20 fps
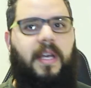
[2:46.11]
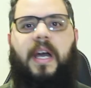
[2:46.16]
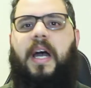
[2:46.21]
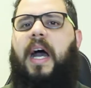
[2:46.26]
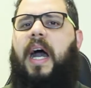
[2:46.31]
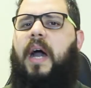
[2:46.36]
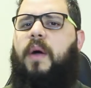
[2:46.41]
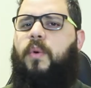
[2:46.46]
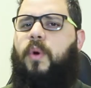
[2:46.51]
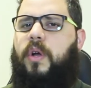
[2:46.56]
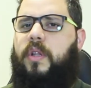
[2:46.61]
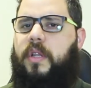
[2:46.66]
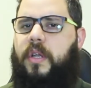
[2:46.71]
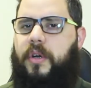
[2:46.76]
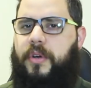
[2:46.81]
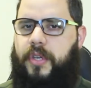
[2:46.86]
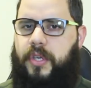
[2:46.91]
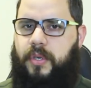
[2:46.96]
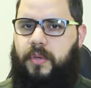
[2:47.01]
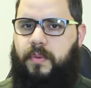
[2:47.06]
How old
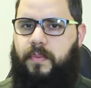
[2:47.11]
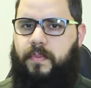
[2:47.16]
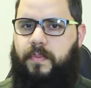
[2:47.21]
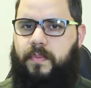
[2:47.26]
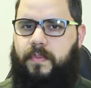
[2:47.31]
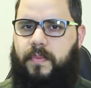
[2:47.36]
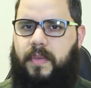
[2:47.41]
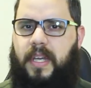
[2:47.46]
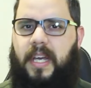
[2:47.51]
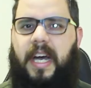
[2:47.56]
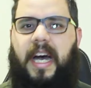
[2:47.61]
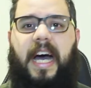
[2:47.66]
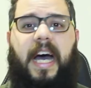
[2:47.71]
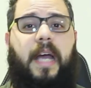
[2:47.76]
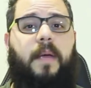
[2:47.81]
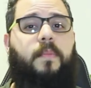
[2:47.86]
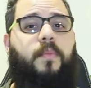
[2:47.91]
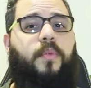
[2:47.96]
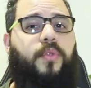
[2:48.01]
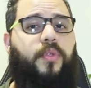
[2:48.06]
are you?
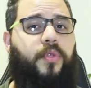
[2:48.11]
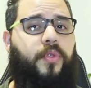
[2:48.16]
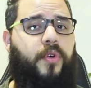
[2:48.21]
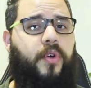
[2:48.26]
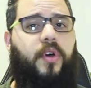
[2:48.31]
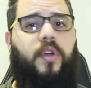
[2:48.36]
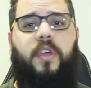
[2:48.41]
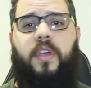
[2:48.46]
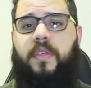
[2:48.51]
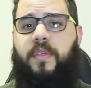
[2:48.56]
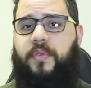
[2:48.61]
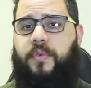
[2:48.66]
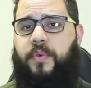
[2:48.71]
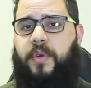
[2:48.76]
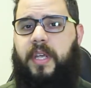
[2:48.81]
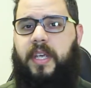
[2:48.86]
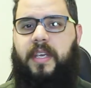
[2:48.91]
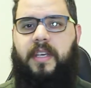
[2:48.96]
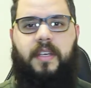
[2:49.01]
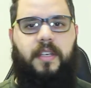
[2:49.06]
I'm
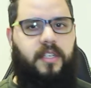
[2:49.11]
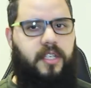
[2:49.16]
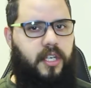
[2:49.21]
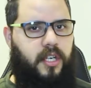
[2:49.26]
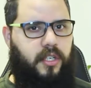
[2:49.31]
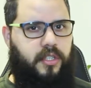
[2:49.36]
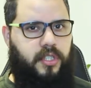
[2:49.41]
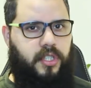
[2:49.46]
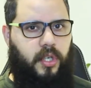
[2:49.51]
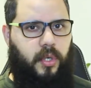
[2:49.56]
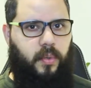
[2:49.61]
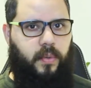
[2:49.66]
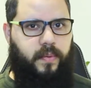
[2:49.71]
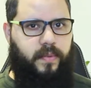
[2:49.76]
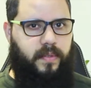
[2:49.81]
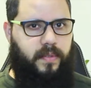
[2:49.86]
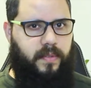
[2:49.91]
33 years old.